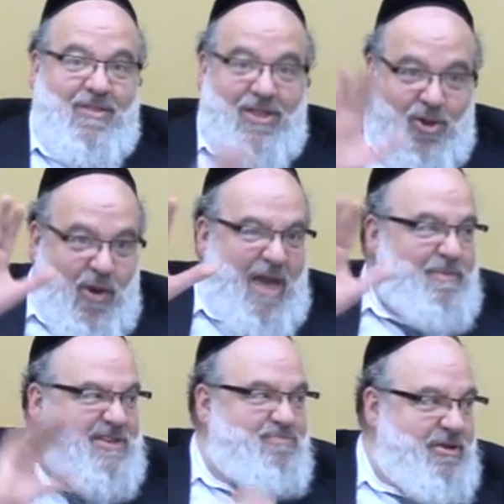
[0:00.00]
The
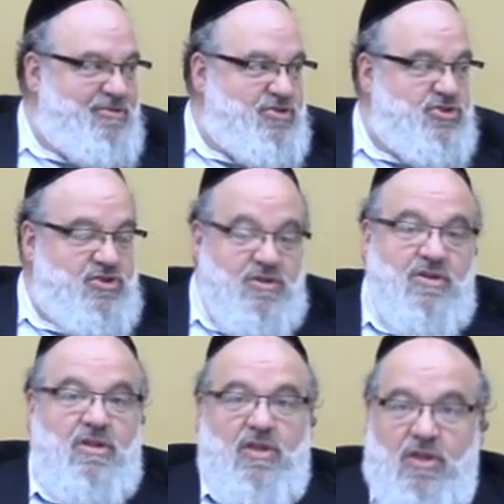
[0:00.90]
quiet base medrash.
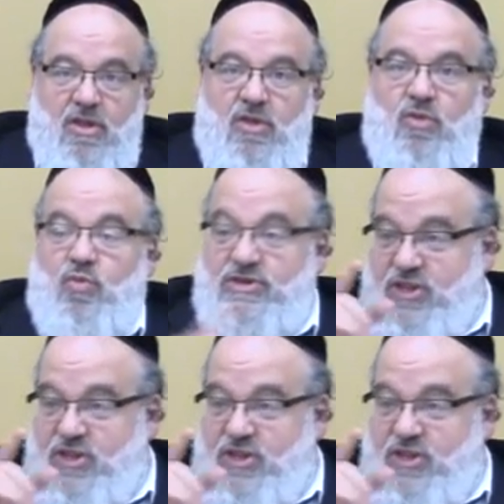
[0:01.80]
Was